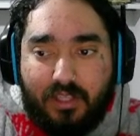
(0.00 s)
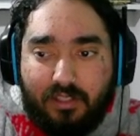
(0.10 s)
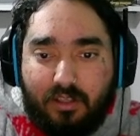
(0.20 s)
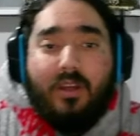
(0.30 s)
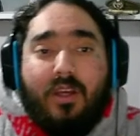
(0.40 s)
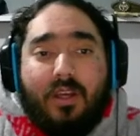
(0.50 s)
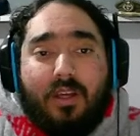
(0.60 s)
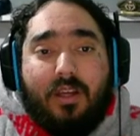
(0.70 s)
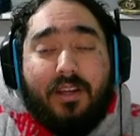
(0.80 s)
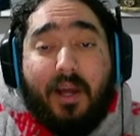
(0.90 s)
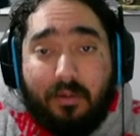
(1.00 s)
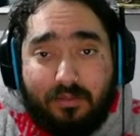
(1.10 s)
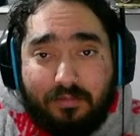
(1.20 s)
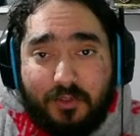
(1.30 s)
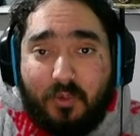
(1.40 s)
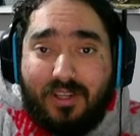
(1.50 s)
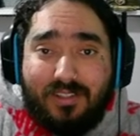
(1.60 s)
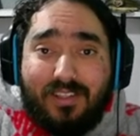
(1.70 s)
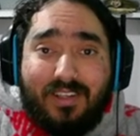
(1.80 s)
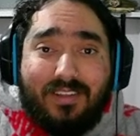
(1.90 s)
that. Now, you want to
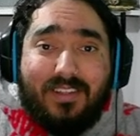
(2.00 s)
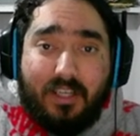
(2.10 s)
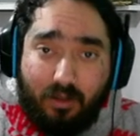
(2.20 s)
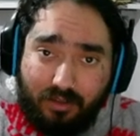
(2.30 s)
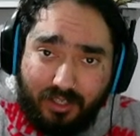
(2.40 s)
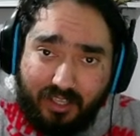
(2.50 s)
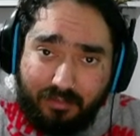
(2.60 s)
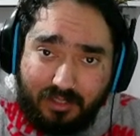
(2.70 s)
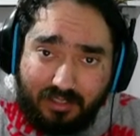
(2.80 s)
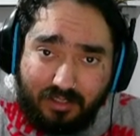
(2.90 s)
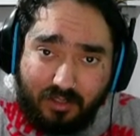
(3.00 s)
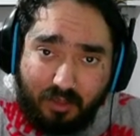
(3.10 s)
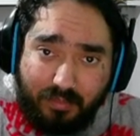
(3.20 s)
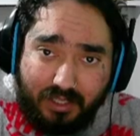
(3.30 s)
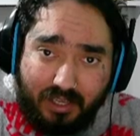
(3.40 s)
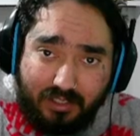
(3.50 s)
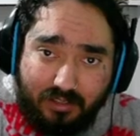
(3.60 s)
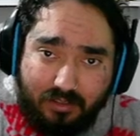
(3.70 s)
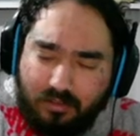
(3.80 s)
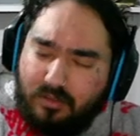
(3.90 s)
see the other games that this company has?
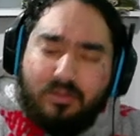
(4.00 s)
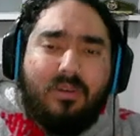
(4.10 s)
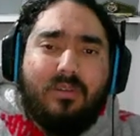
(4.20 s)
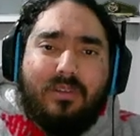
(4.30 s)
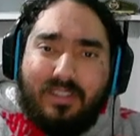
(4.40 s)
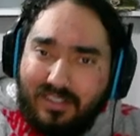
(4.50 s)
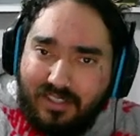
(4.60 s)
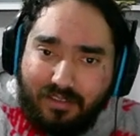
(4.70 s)
Sure, let's have